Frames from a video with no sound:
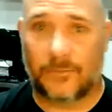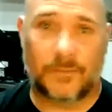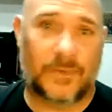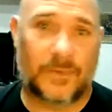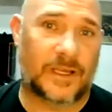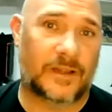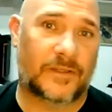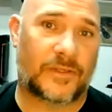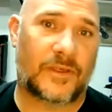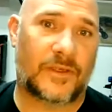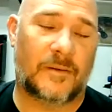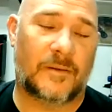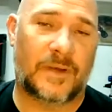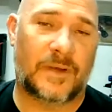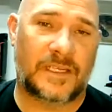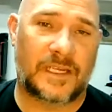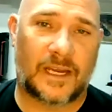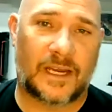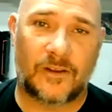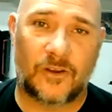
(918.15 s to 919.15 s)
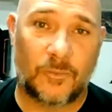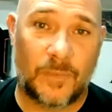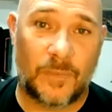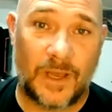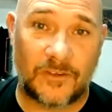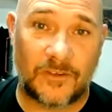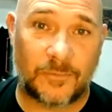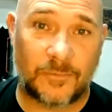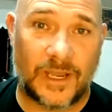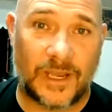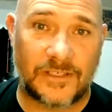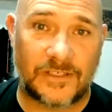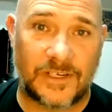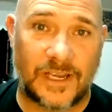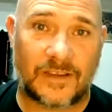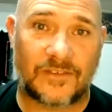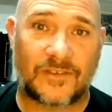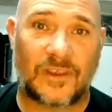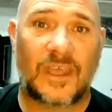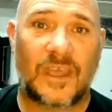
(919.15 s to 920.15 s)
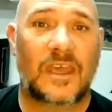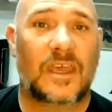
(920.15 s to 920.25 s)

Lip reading: month on Mañana No Mas projects.